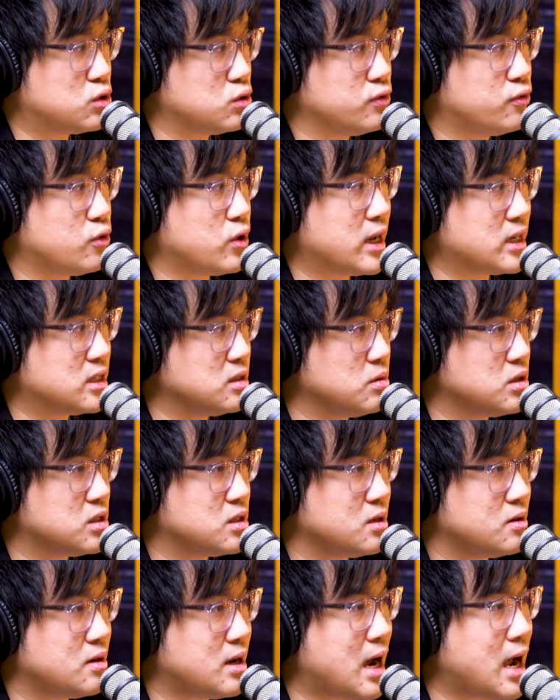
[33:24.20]
shoe for an
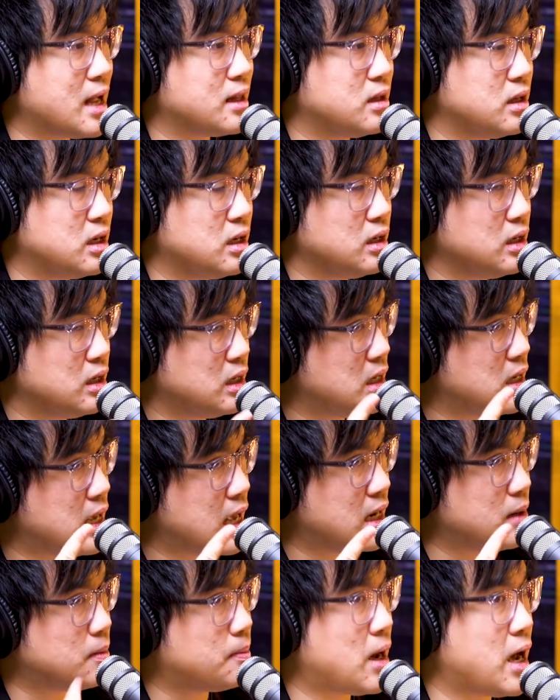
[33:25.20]
exhibition, right? I think he
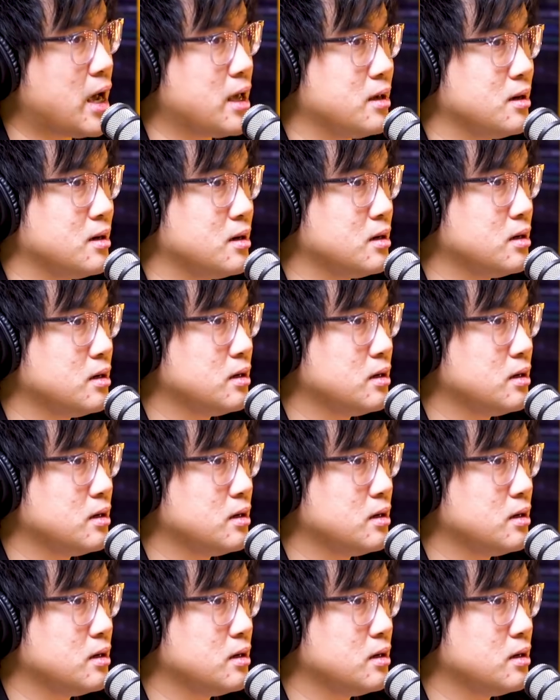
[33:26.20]
had a buyer.